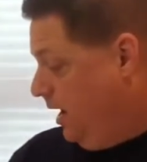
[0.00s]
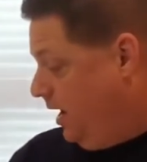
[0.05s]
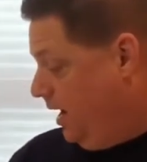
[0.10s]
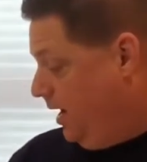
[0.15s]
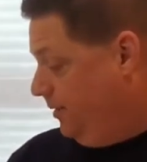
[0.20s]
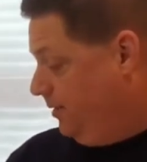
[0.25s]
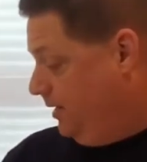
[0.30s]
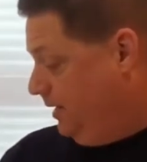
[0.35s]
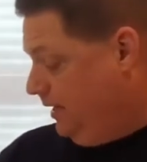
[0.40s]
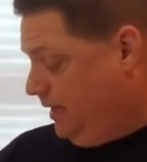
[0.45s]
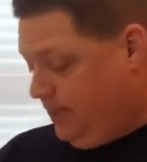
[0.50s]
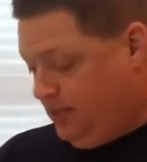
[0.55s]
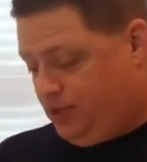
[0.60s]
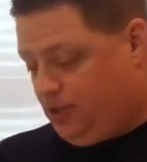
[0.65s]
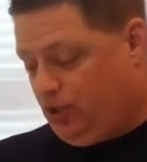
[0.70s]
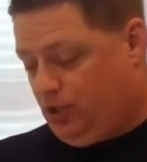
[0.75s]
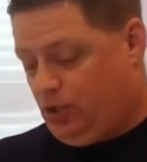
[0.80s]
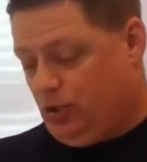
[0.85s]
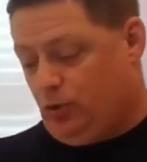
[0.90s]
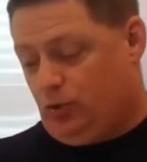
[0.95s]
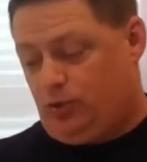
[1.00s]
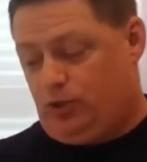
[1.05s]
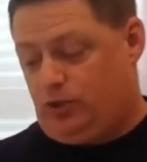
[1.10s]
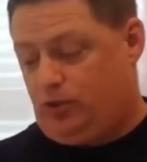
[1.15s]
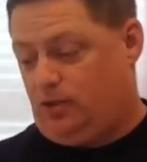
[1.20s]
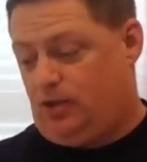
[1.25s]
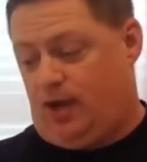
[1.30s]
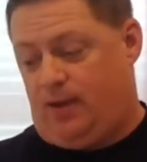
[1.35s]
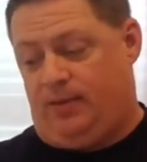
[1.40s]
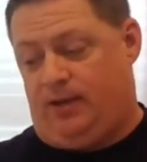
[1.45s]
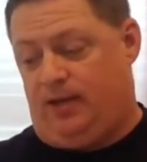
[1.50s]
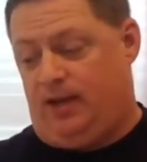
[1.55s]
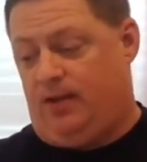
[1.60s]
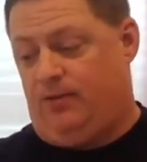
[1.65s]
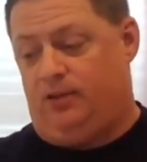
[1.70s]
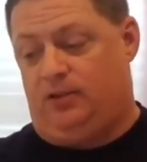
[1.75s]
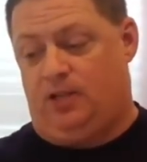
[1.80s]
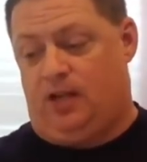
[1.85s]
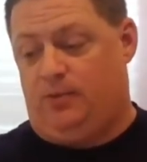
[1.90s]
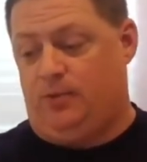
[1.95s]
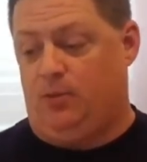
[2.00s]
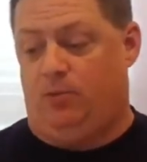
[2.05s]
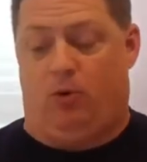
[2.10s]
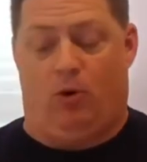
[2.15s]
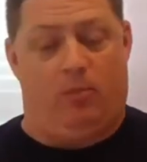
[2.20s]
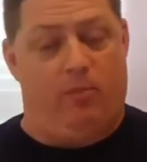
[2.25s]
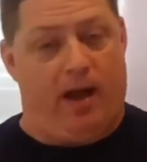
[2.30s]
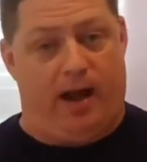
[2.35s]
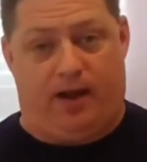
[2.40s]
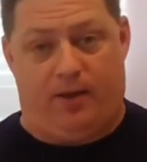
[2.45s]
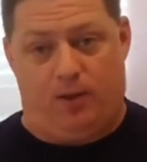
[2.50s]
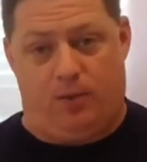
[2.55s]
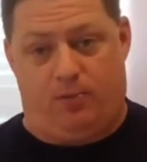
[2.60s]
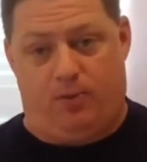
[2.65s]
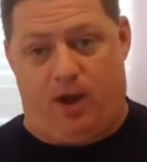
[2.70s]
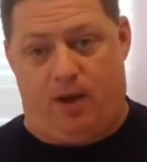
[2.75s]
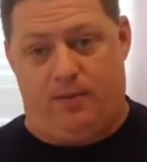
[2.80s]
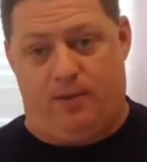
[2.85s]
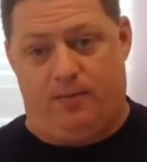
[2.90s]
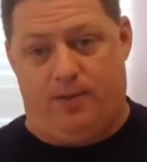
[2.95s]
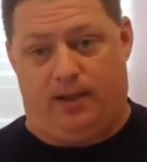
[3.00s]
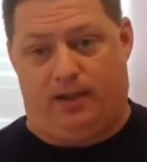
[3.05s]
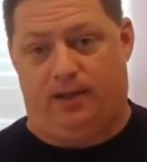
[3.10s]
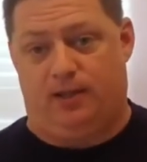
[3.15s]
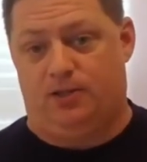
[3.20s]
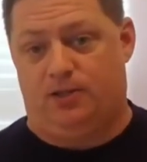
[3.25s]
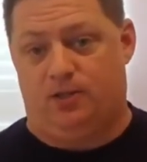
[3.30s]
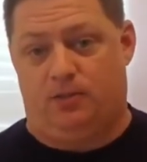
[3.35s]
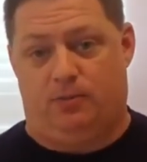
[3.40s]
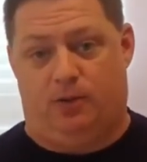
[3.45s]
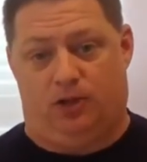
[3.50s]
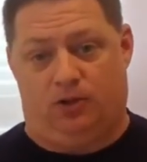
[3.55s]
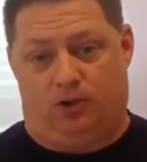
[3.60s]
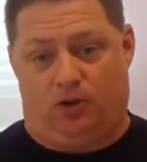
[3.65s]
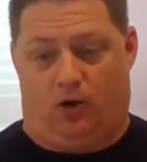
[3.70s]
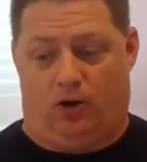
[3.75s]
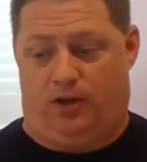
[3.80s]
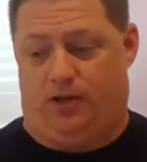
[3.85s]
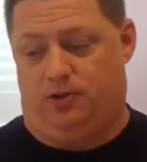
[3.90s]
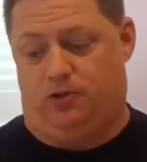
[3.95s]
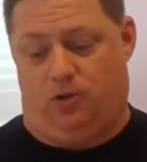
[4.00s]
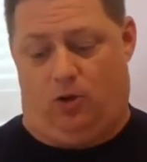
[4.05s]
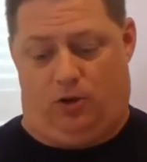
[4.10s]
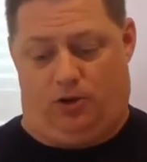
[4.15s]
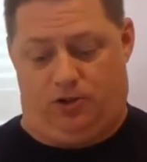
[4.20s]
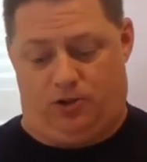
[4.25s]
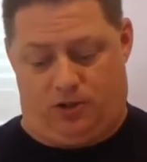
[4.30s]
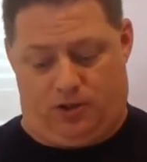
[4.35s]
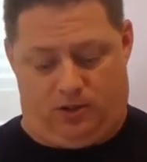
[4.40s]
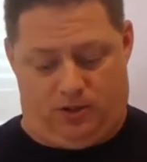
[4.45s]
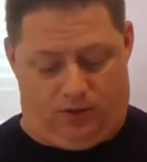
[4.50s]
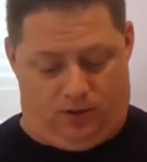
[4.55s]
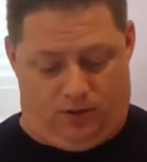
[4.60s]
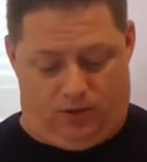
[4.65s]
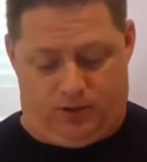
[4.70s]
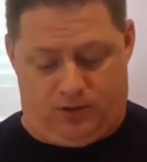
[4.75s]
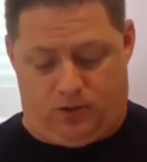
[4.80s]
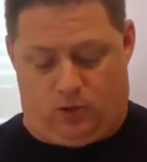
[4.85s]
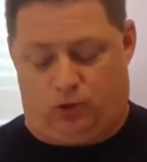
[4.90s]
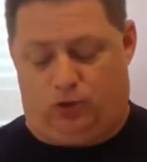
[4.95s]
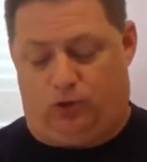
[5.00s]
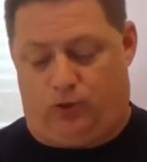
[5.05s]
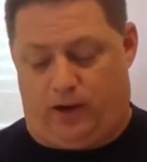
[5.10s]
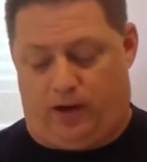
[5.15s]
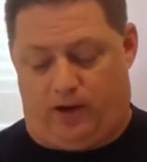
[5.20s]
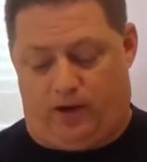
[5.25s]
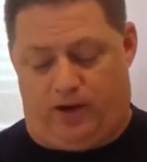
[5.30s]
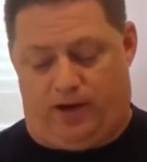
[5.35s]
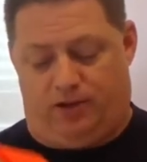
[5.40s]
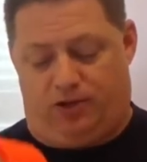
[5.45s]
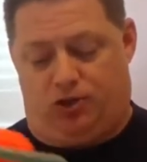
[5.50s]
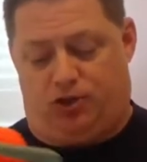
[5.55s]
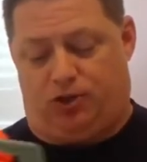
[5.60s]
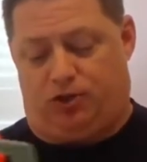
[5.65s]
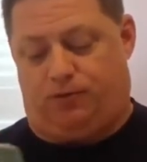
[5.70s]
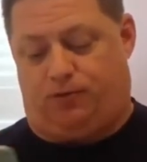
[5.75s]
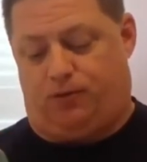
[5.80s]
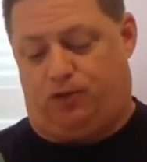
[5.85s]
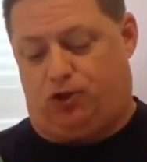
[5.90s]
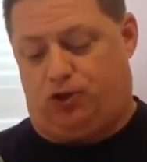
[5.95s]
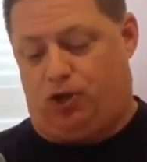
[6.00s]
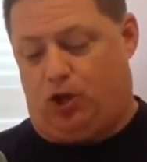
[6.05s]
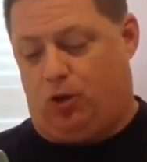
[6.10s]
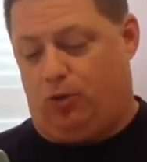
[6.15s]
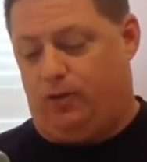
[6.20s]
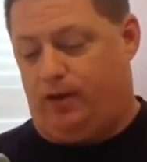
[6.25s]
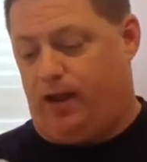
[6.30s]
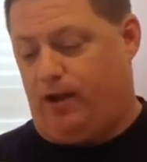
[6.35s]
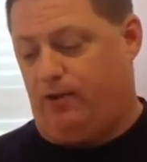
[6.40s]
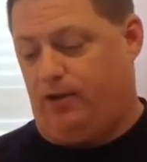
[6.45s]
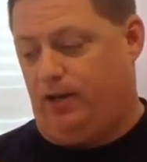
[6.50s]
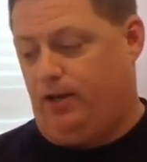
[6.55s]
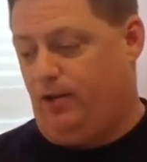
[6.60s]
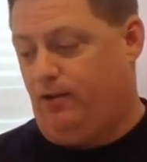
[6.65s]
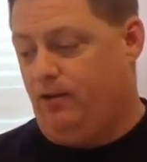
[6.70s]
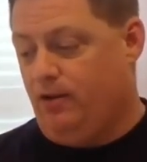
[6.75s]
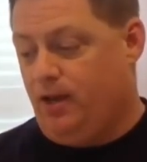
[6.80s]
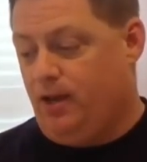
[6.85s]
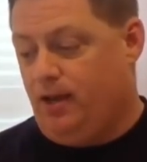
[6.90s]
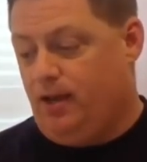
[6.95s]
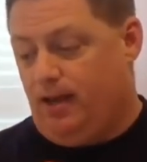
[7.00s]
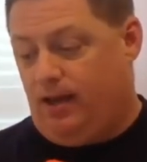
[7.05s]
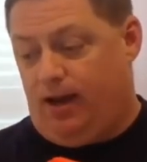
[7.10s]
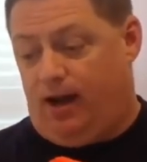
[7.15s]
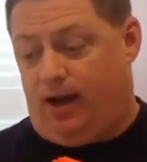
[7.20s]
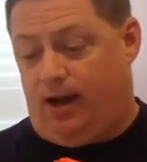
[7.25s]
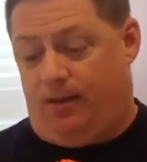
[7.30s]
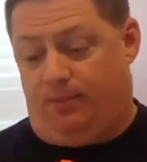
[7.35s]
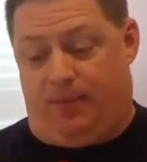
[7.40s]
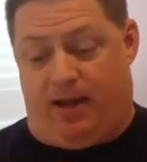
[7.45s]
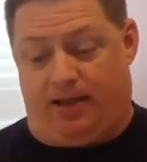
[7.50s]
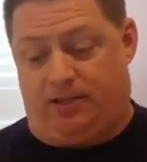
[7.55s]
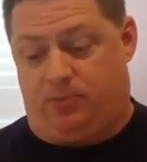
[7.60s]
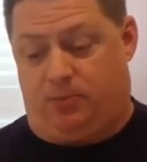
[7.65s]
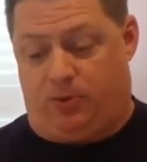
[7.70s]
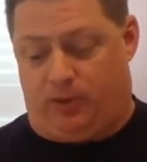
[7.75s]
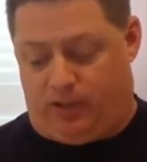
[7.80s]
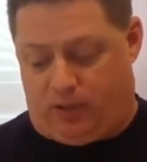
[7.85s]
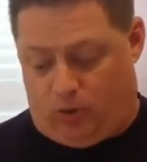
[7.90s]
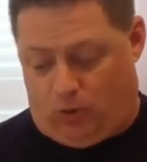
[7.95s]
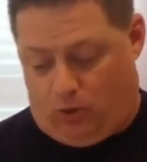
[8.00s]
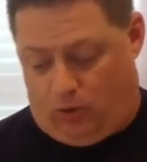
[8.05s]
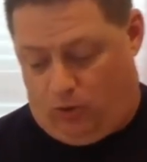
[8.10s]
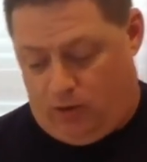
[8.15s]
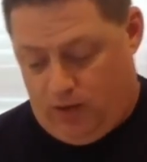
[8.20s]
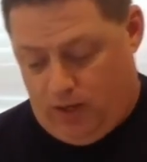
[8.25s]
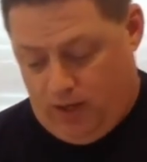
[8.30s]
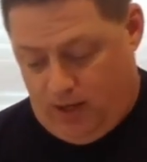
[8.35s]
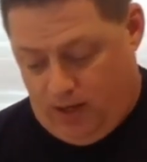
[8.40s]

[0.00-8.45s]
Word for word: Uh, the easy use, I mean, every time you pull back on the priming mechanism, a dart is launched. There is no trigger, it's just for show down here. Uh, that's pretty cool.